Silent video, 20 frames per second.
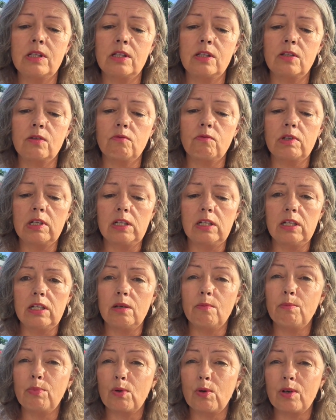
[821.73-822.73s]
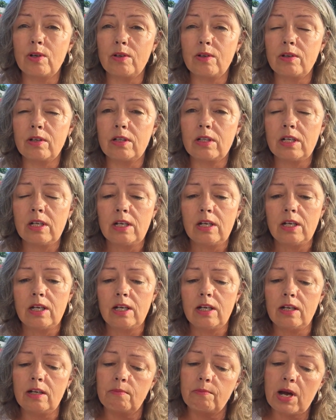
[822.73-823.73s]
It's really important.
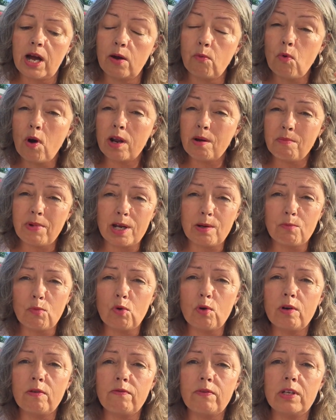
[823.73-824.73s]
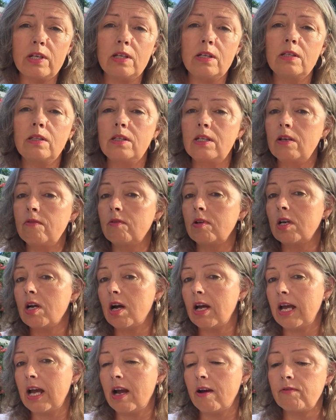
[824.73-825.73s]
Um, I want to make more of these even
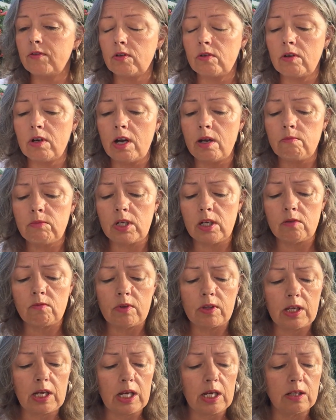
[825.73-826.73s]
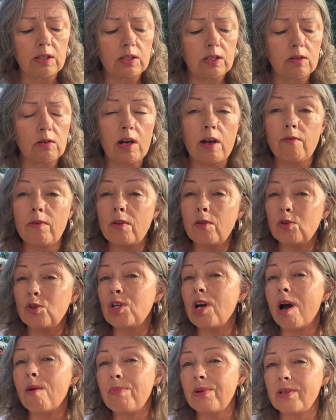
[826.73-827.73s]
after I'm done with cancer. I have other
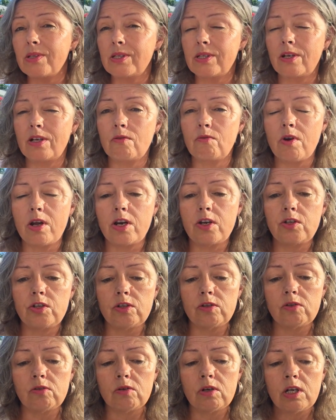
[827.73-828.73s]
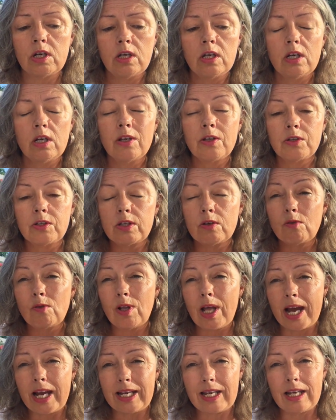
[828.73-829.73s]
topics that I want to do. So
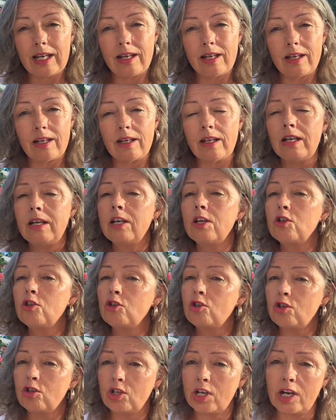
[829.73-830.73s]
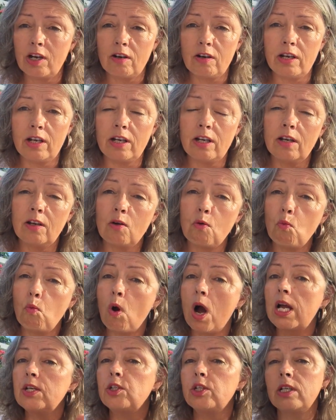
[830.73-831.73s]
liking, sharing,
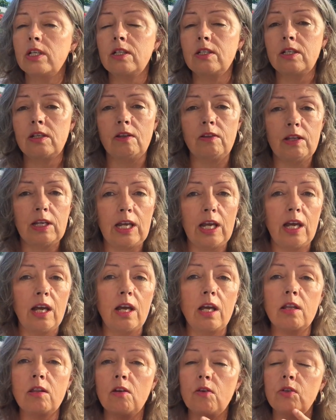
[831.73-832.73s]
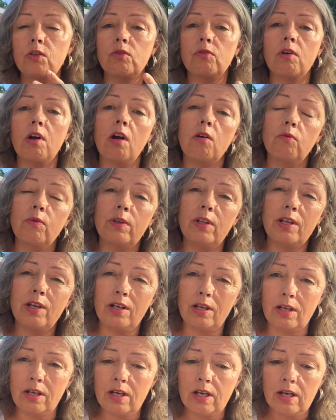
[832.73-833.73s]
watching till the end, those are all
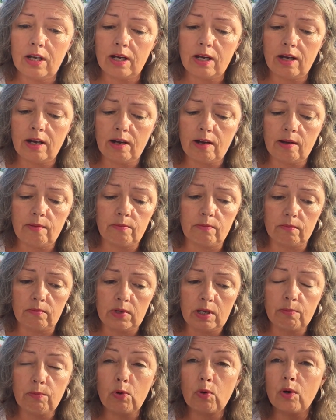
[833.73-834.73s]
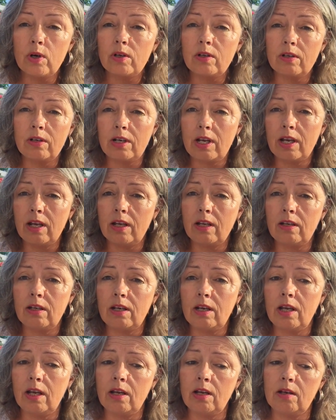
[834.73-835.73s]
really um, important and,
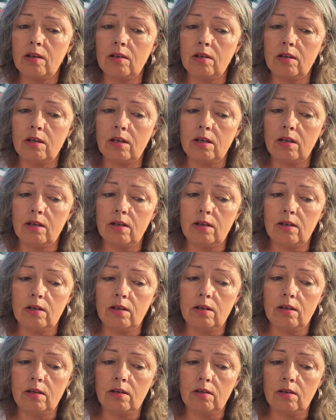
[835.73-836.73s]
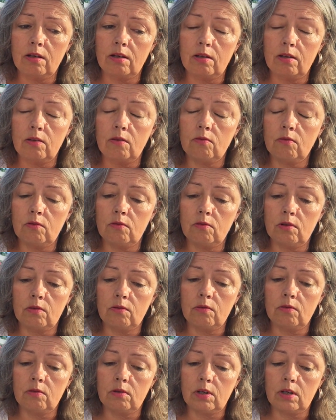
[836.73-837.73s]
and uh,
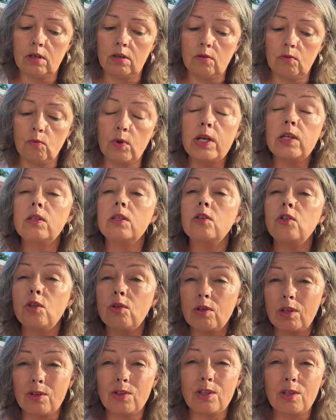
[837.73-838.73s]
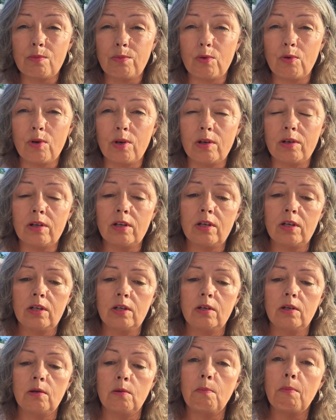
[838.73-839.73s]
uh, ways that you can support
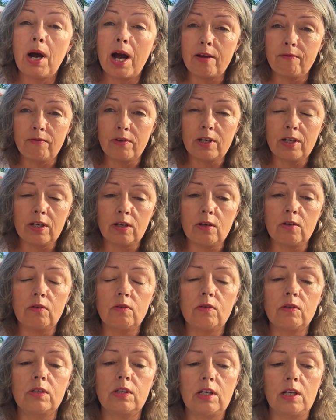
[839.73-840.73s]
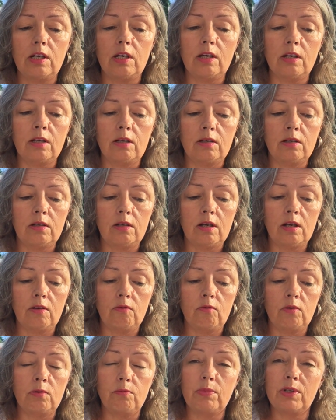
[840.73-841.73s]
my videos and I
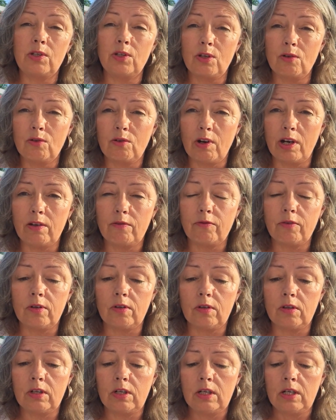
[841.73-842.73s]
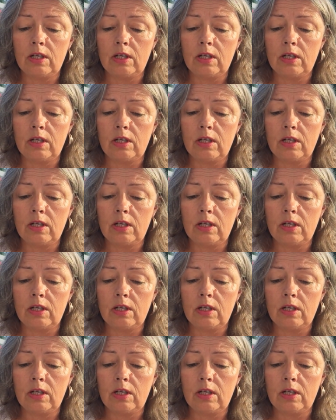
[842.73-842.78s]
would be so grateful.